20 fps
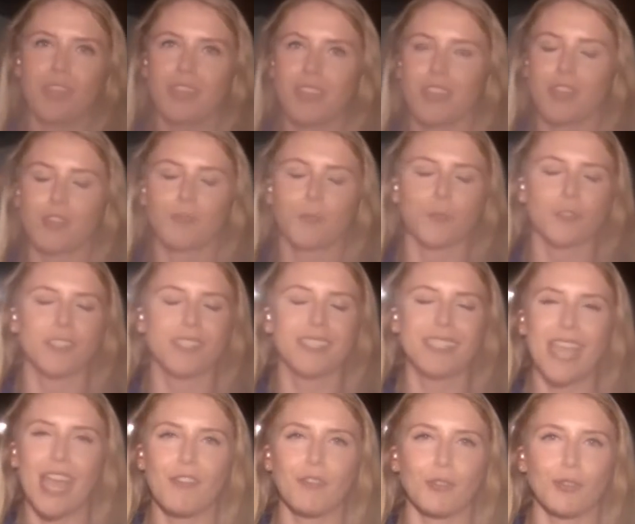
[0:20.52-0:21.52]
been here
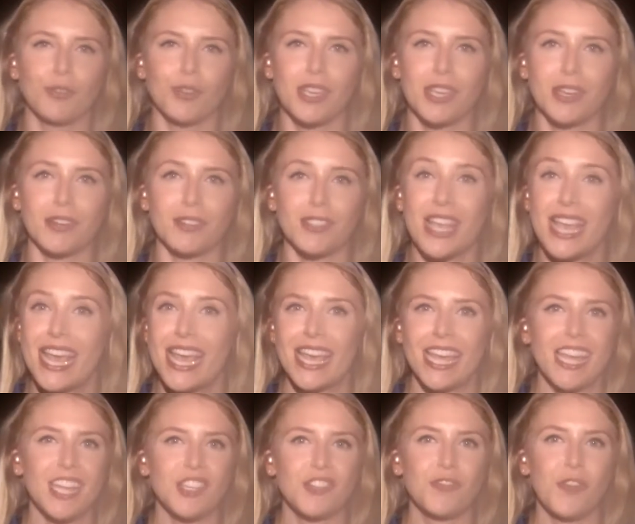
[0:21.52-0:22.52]
for several
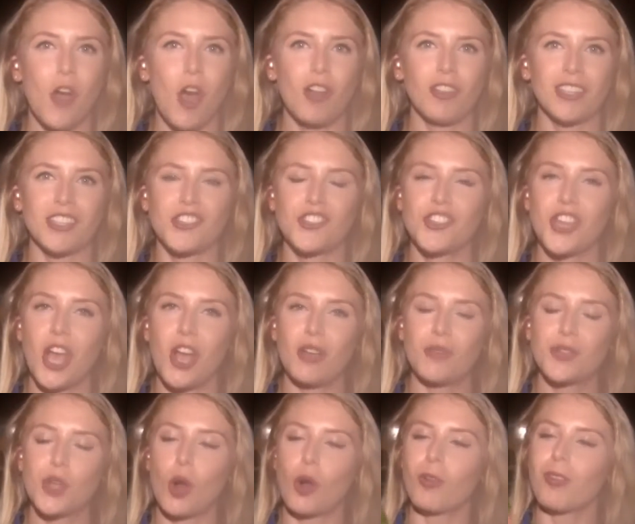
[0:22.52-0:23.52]
years. Each fall,
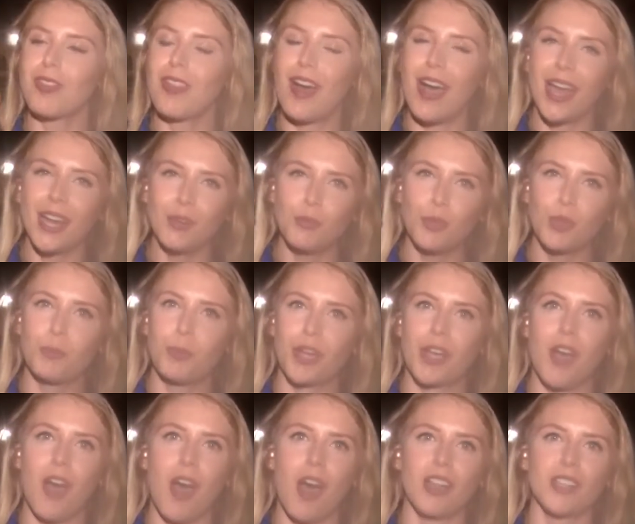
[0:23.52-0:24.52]
its shelves are
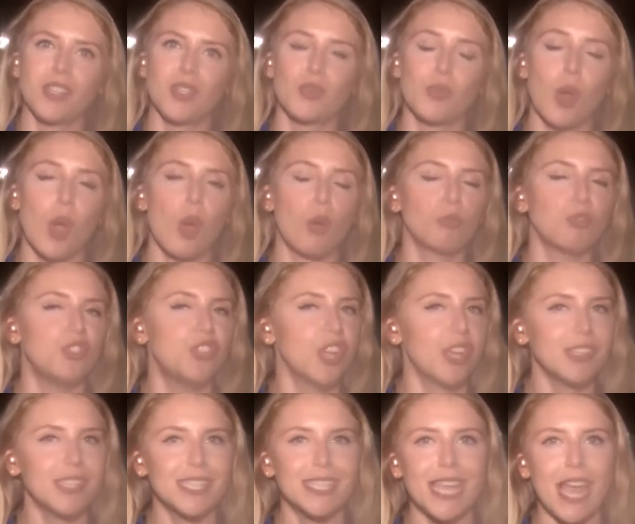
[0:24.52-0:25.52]
lined with pecans
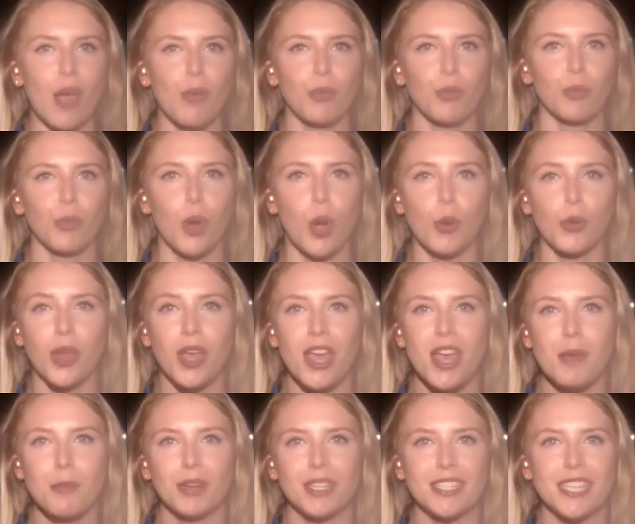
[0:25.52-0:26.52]
grown just down the
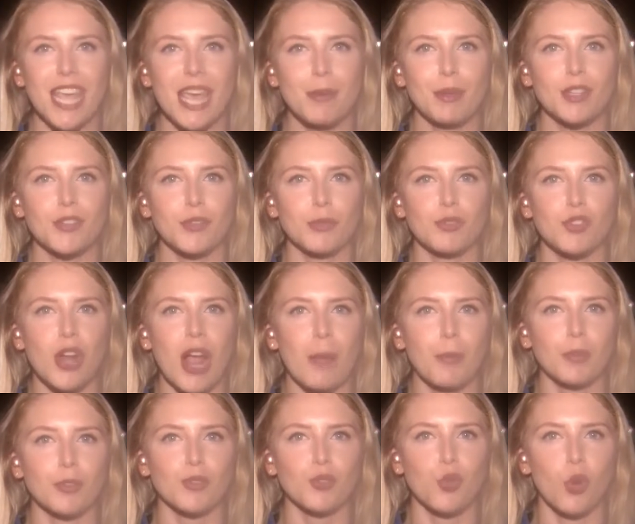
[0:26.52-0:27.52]
road. But damage
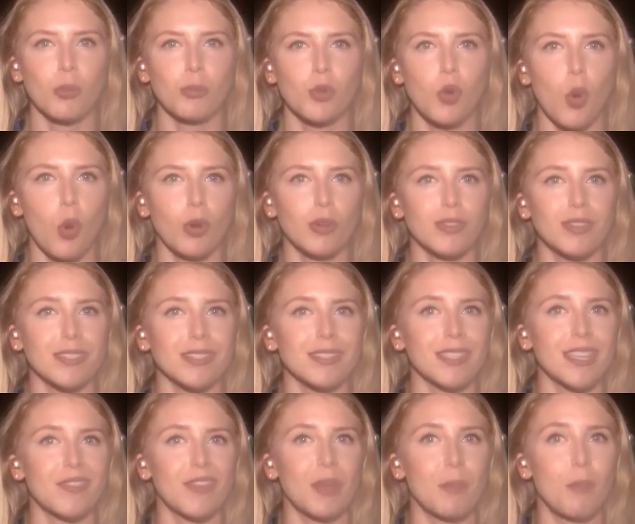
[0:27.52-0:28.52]
from Tropical Storm
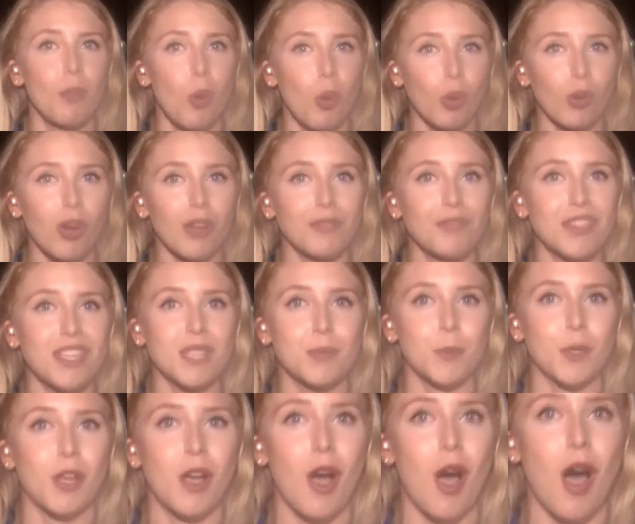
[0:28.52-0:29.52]
Gordon is leaving more
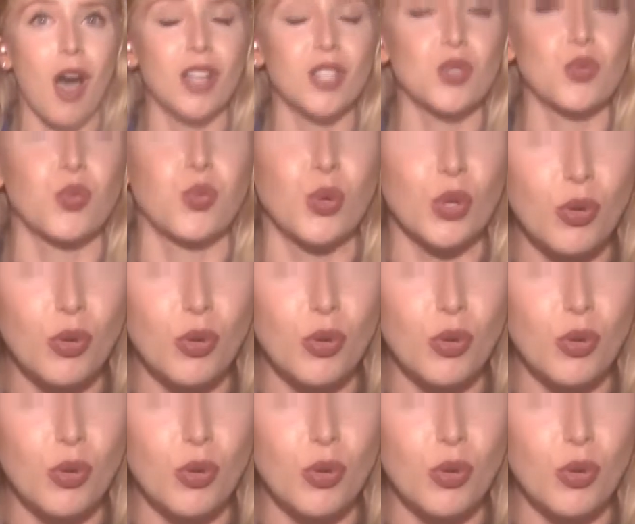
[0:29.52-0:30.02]
of these pecans